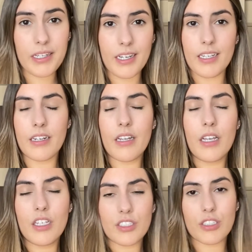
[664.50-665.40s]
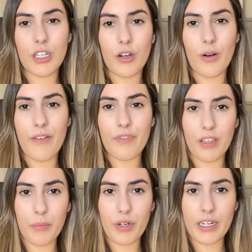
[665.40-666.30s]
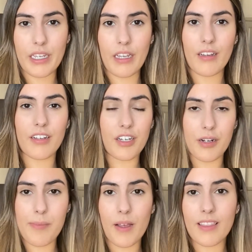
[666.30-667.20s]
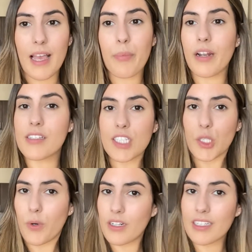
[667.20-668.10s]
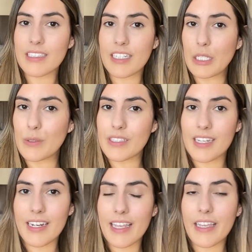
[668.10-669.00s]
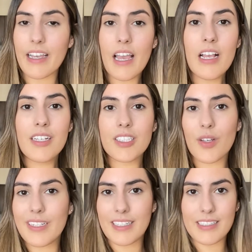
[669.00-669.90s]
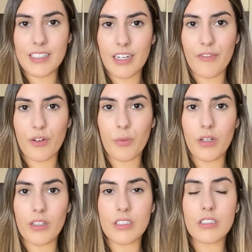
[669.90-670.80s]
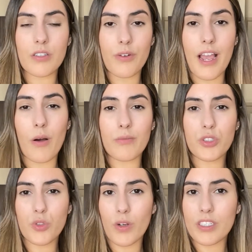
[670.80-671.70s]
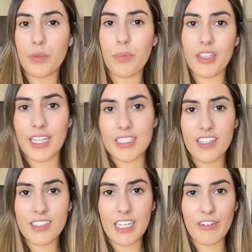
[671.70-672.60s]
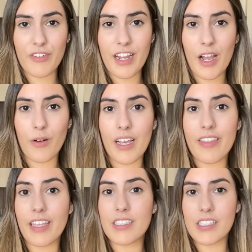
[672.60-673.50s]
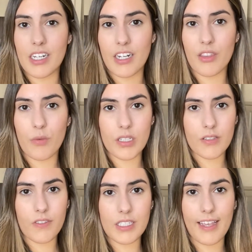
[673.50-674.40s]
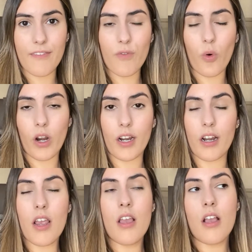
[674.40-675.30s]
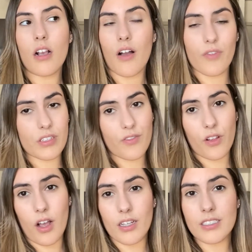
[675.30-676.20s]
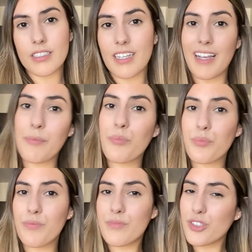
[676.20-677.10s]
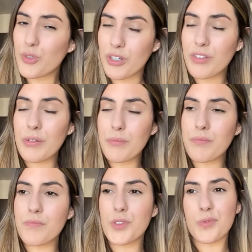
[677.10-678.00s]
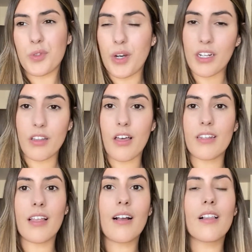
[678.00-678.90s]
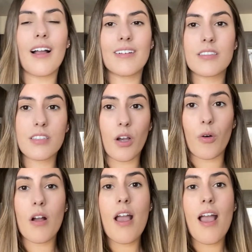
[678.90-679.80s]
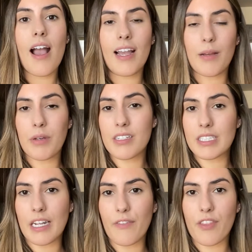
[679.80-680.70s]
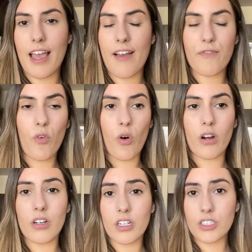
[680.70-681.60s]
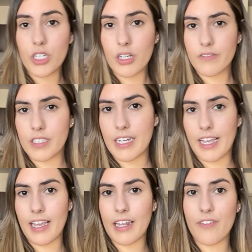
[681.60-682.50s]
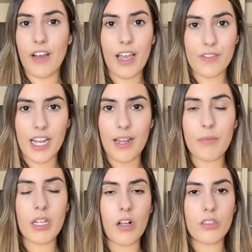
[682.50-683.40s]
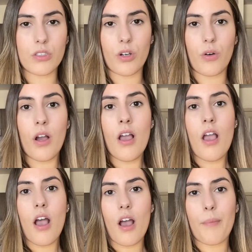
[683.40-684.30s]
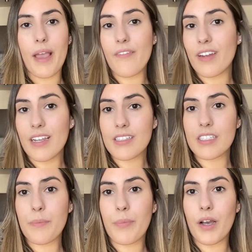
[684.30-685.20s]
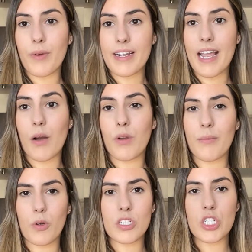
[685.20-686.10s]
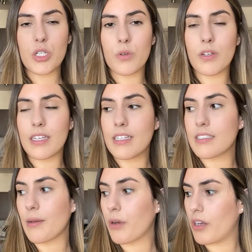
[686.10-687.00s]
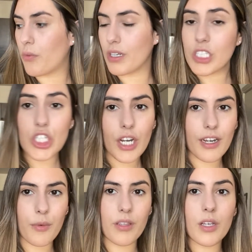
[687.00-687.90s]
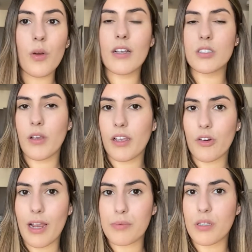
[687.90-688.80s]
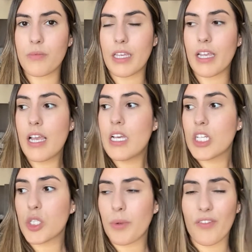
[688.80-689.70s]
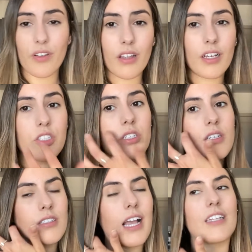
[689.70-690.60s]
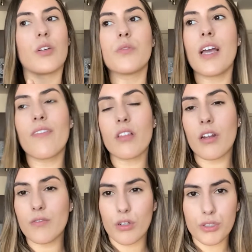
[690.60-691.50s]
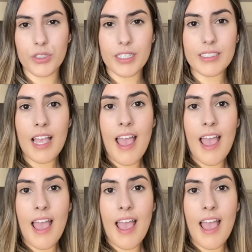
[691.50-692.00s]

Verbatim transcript: good. So I'm feeling pretty good about that, but I still want to continue studying. So I did study for wills. So now I'm just going to put that to the side for now and then study the rest of the day for conflict of laws, because I am struggling quite a lot in that class. So I am going to study for that for a good chunk of today. And if I have time, then also Um, evidence. But right now what I'm going to do is I'm going to run to Target really quick so I can grab something to make for lunch, because I don't have a lot of groceries